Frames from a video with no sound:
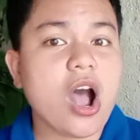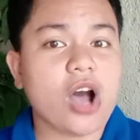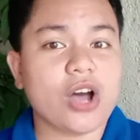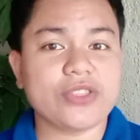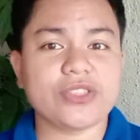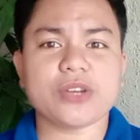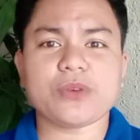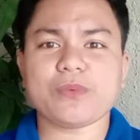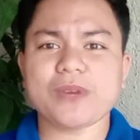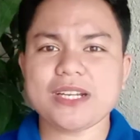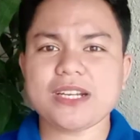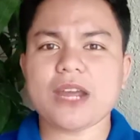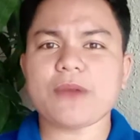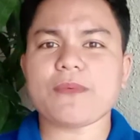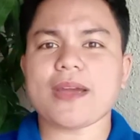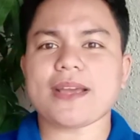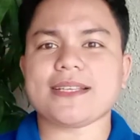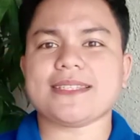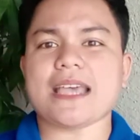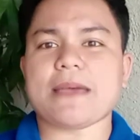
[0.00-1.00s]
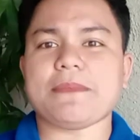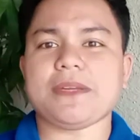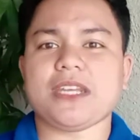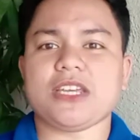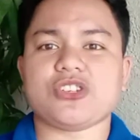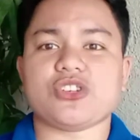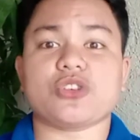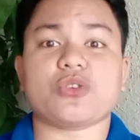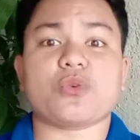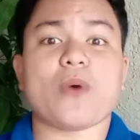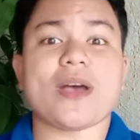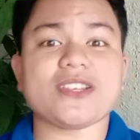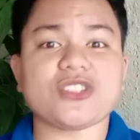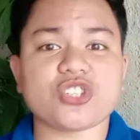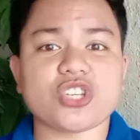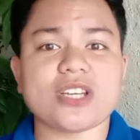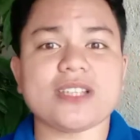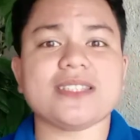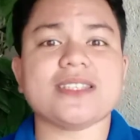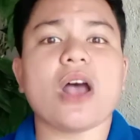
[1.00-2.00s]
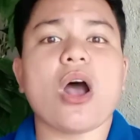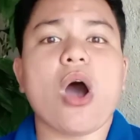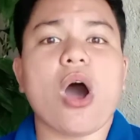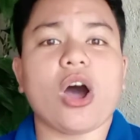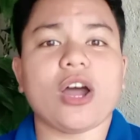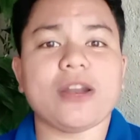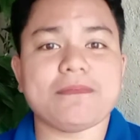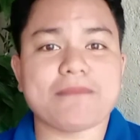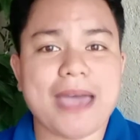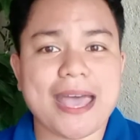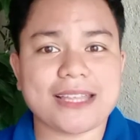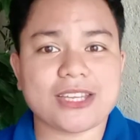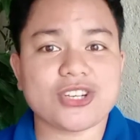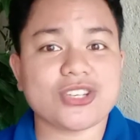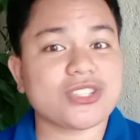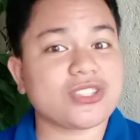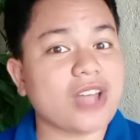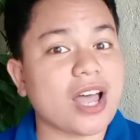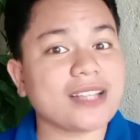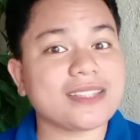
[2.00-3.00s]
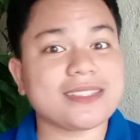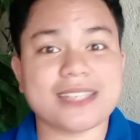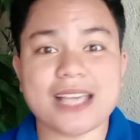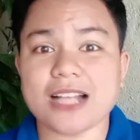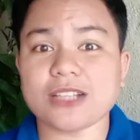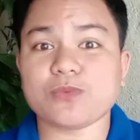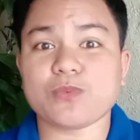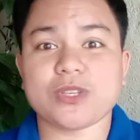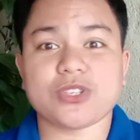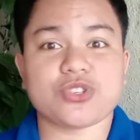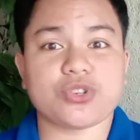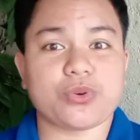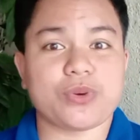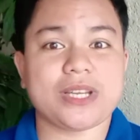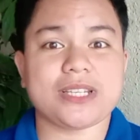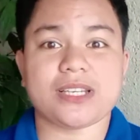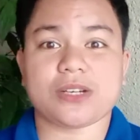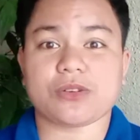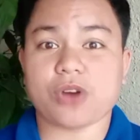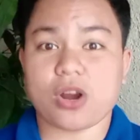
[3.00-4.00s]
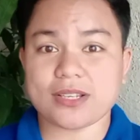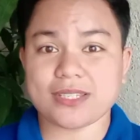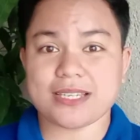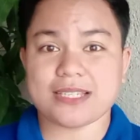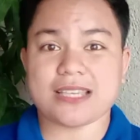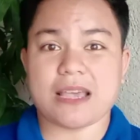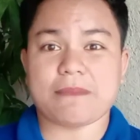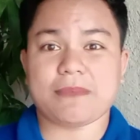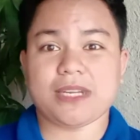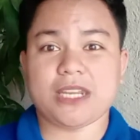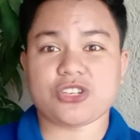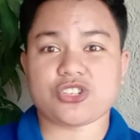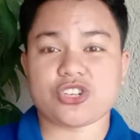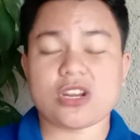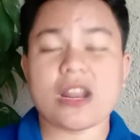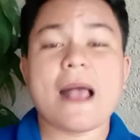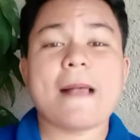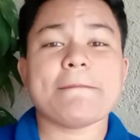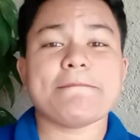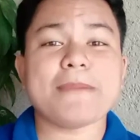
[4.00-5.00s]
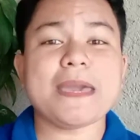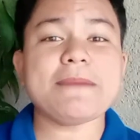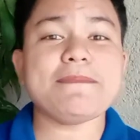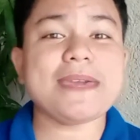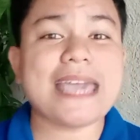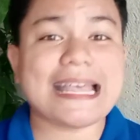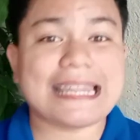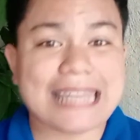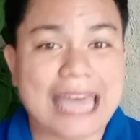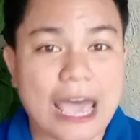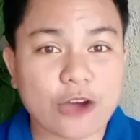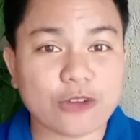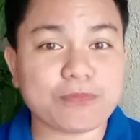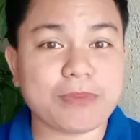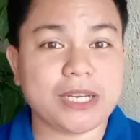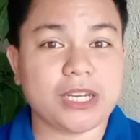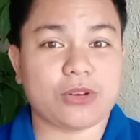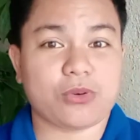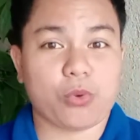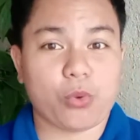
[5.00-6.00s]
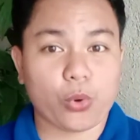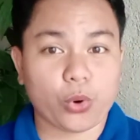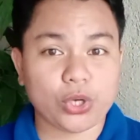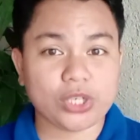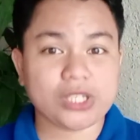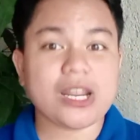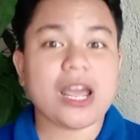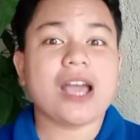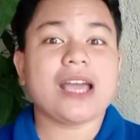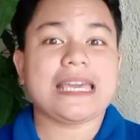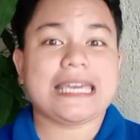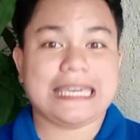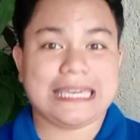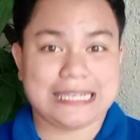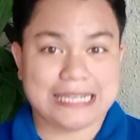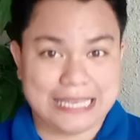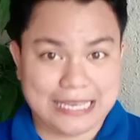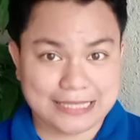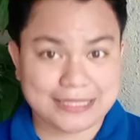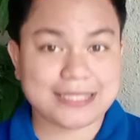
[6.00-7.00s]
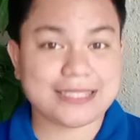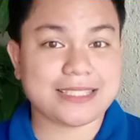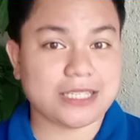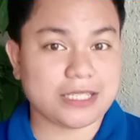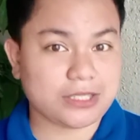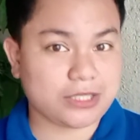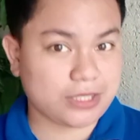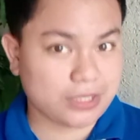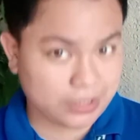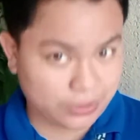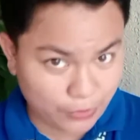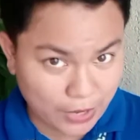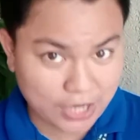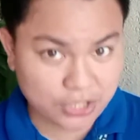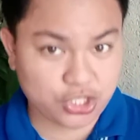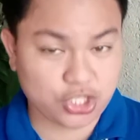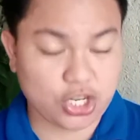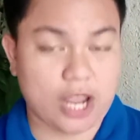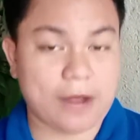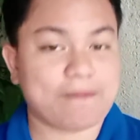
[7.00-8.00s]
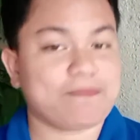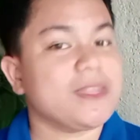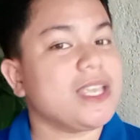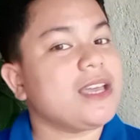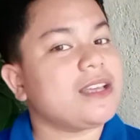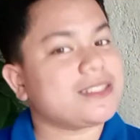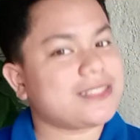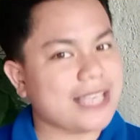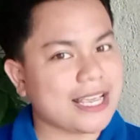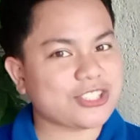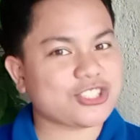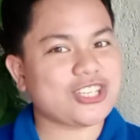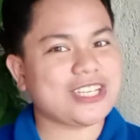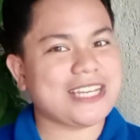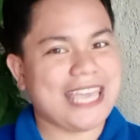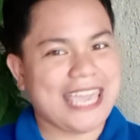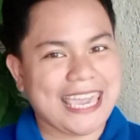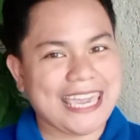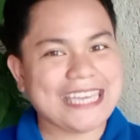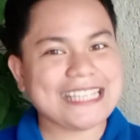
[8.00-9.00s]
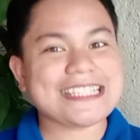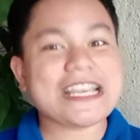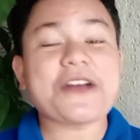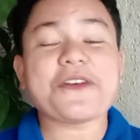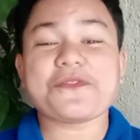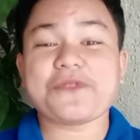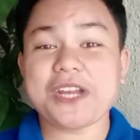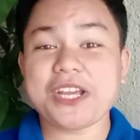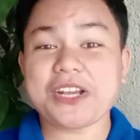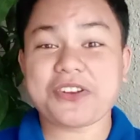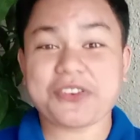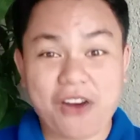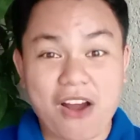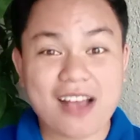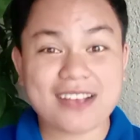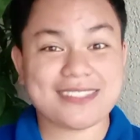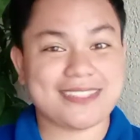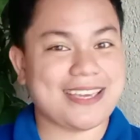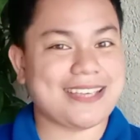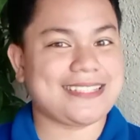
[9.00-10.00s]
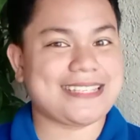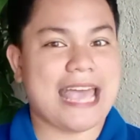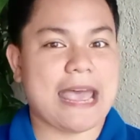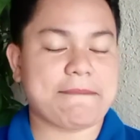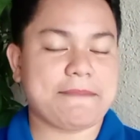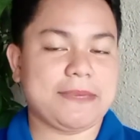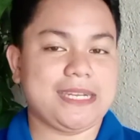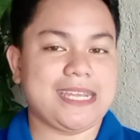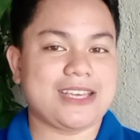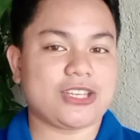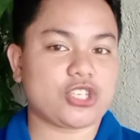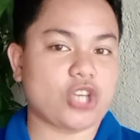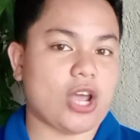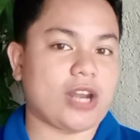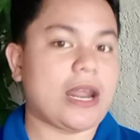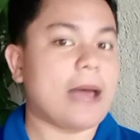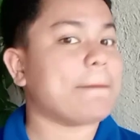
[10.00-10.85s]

On the redirect examination, questions on matters not dealt with during the cross-examination may be allowed by the court at its discretion. Section 8, recross examination.